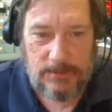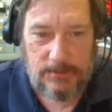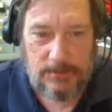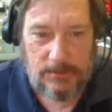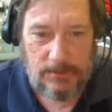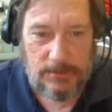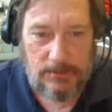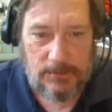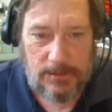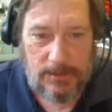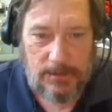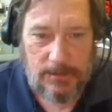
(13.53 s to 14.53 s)
to look
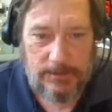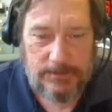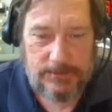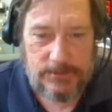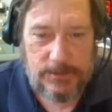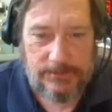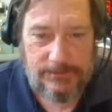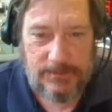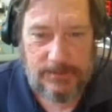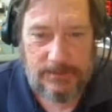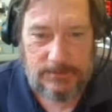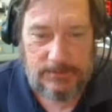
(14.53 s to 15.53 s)
online and try to
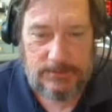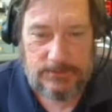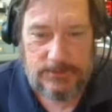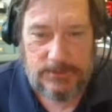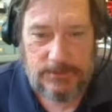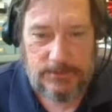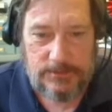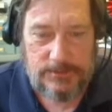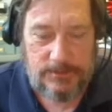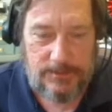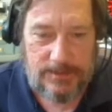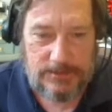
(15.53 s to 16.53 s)
find concerns
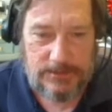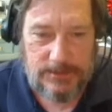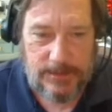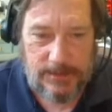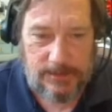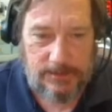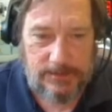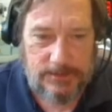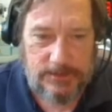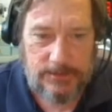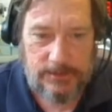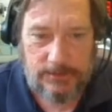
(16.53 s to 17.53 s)
about genetically
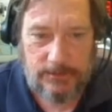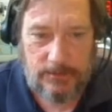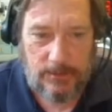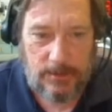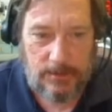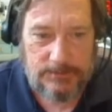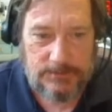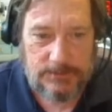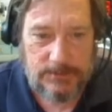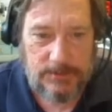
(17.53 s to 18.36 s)
engineered crops.